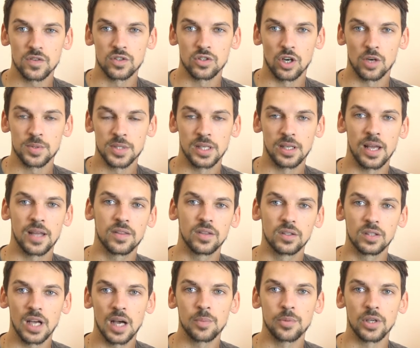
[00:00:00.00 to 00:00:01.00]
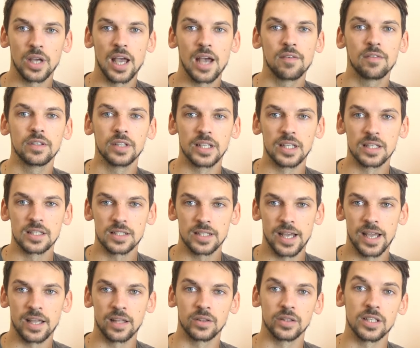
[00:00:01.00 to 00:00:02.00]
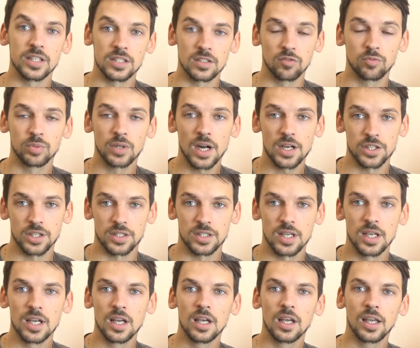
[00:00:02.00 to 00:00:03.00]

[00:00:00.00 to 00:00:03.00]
of Serpstat at the top you have a link saying list of projects.